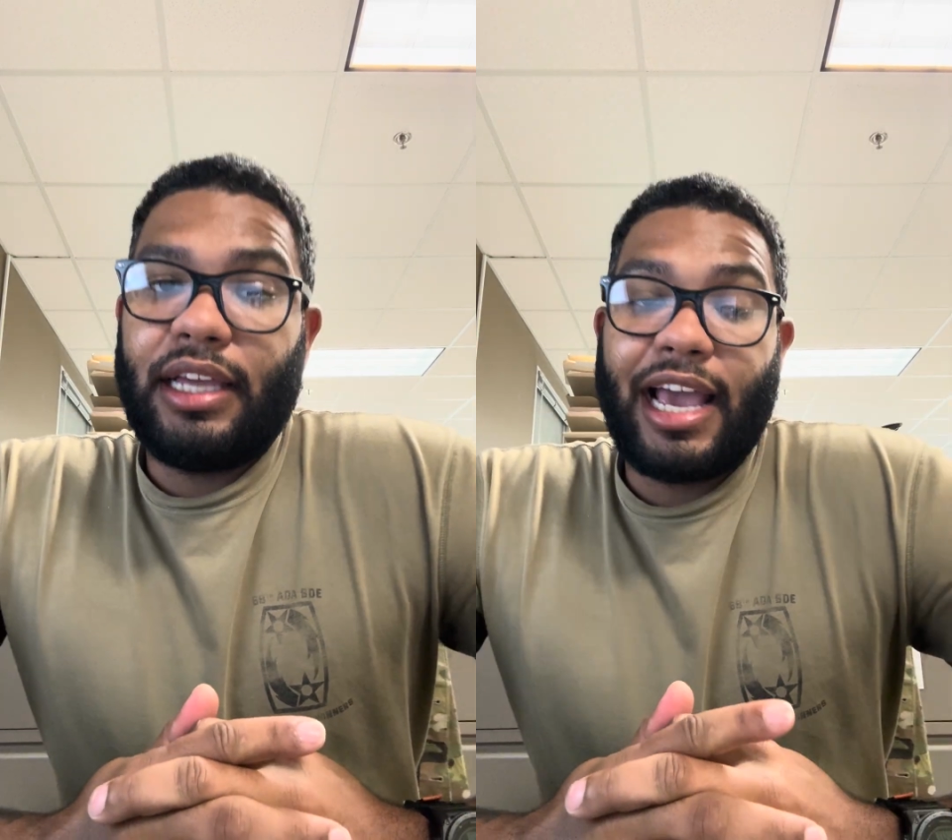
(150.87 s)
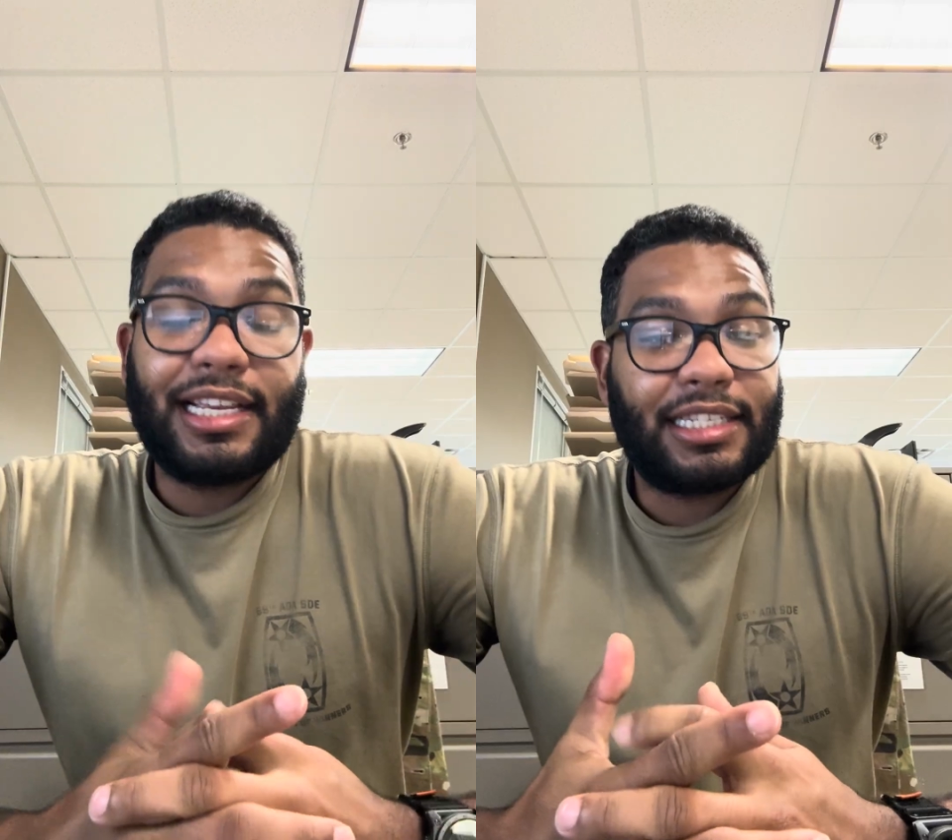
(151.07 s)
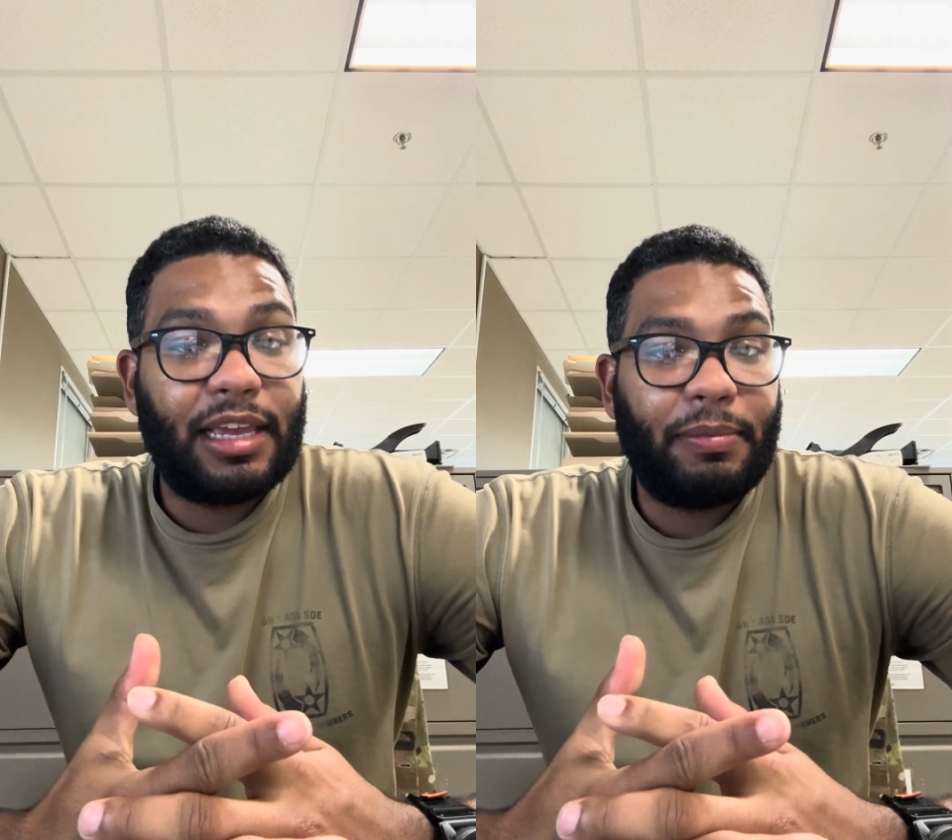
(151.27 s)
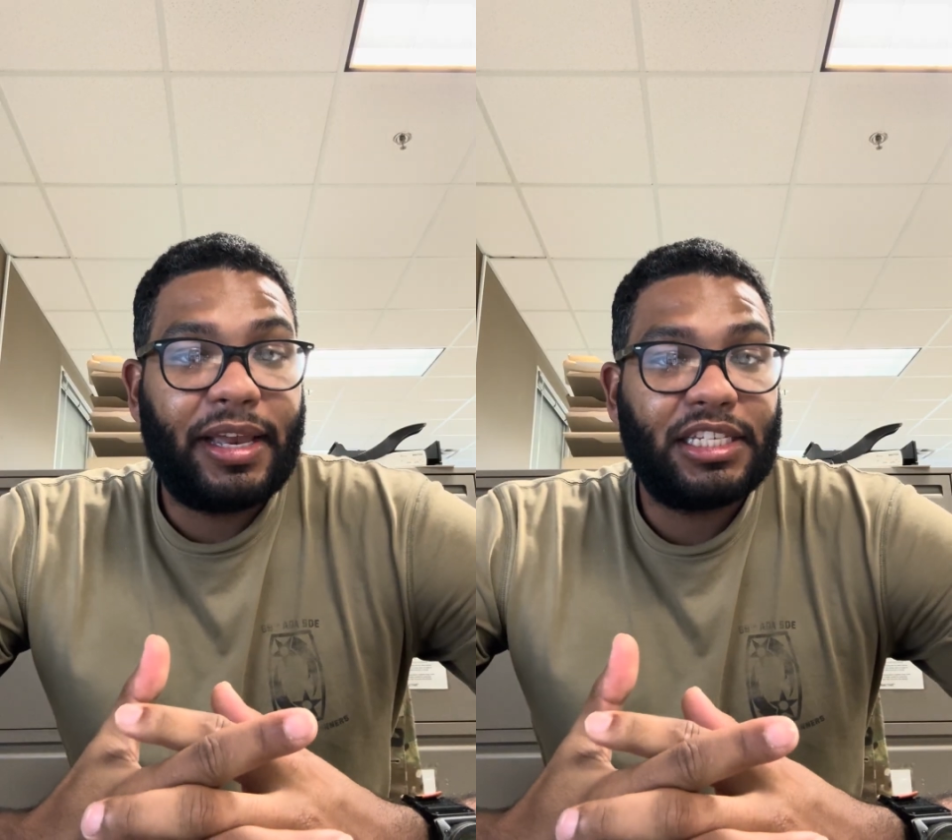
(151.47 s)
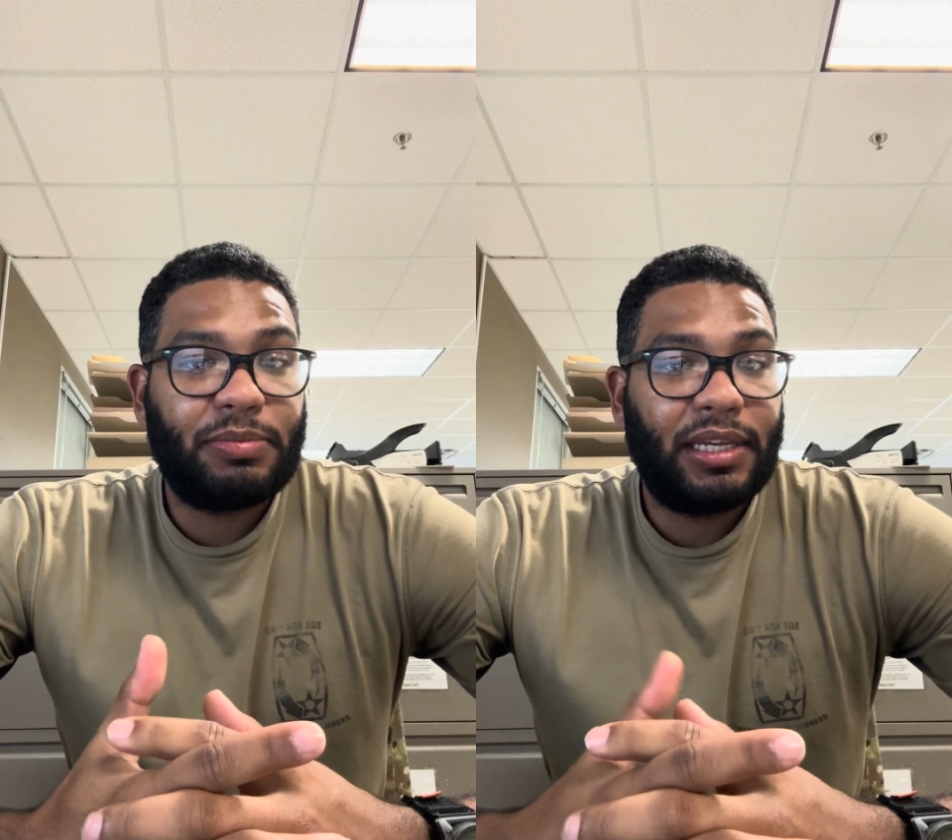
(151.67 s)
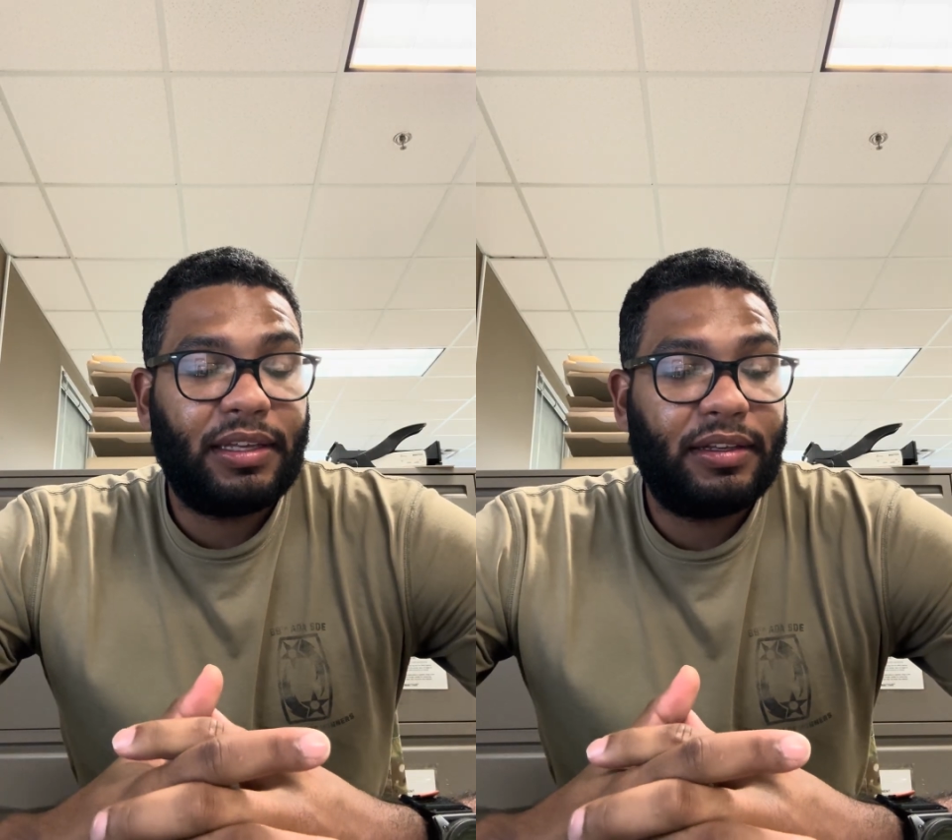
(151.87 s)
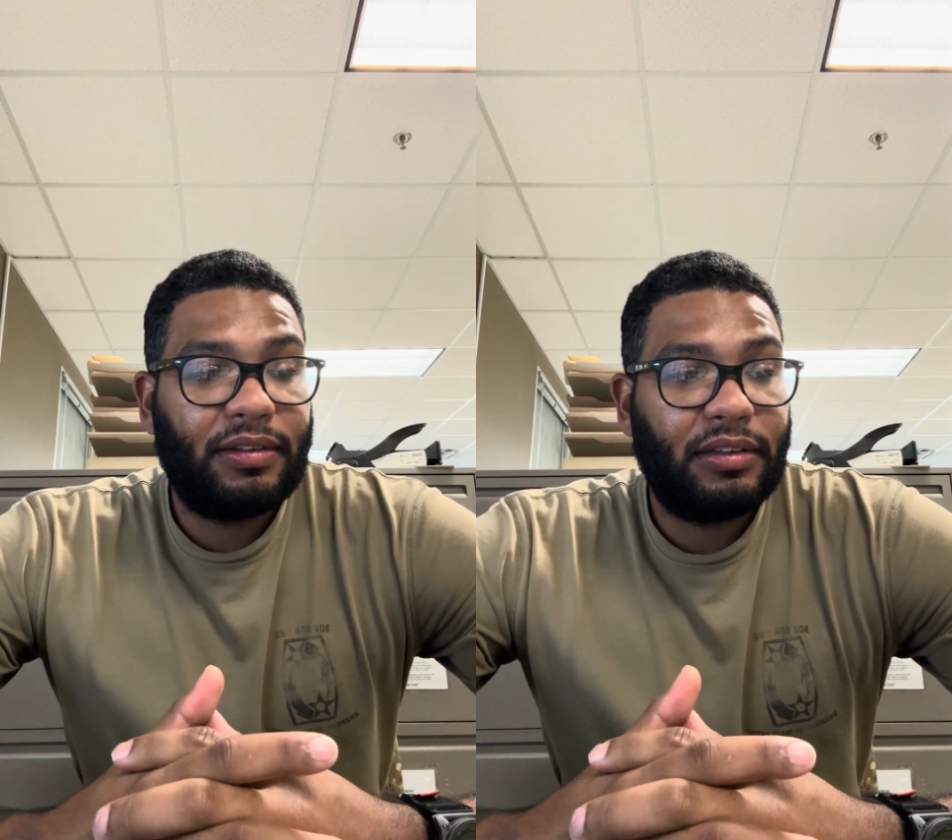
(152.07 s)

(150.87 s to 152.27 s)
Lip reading: asset management.